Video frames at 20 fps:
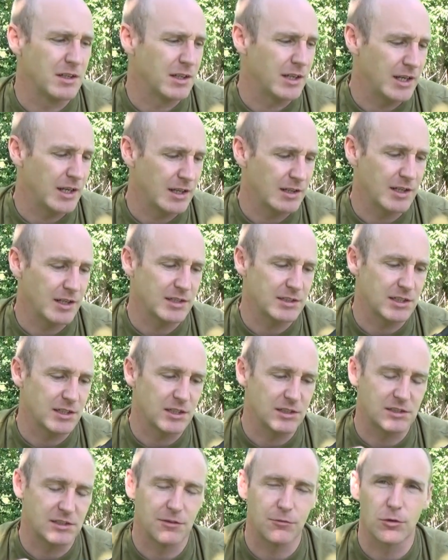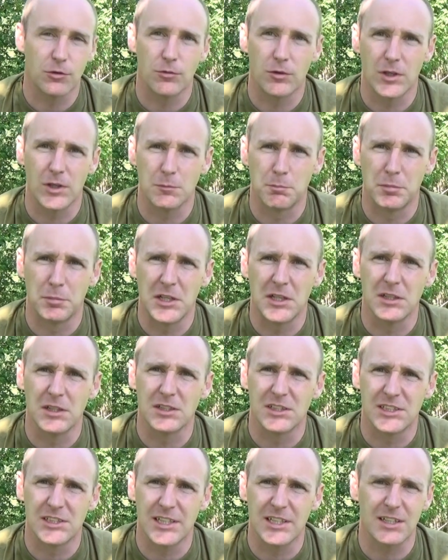and as a 701B
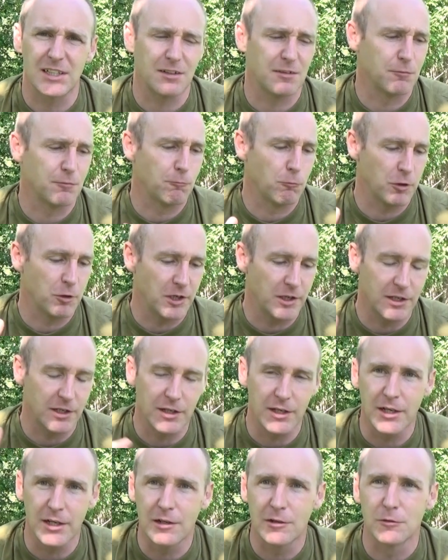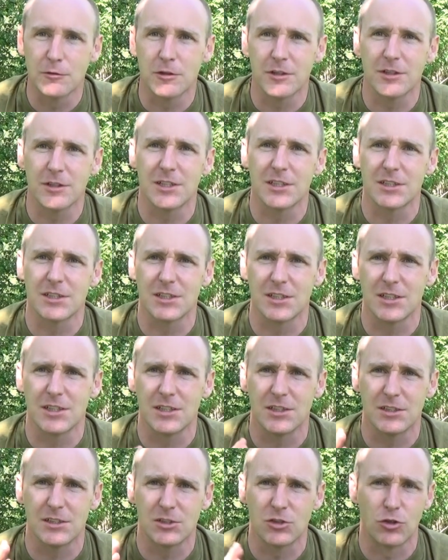set included this
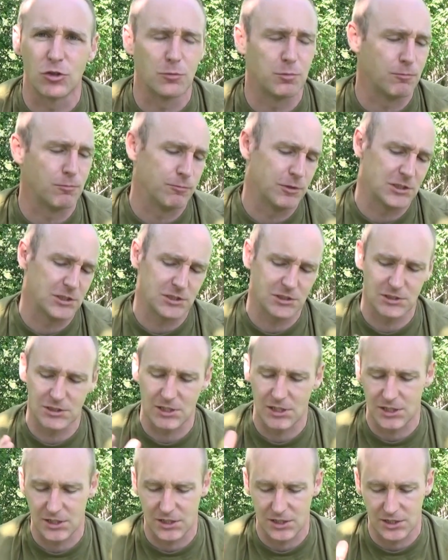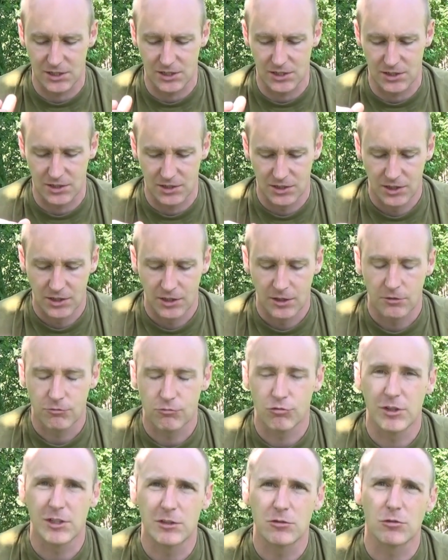scope, which is a
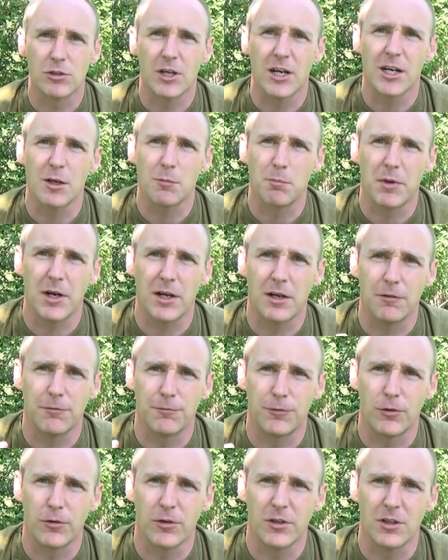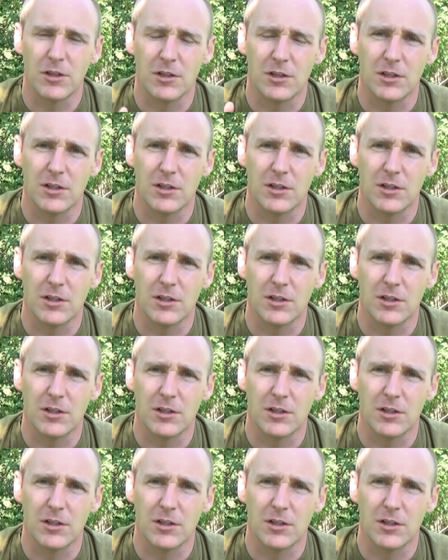3 to 9 by 40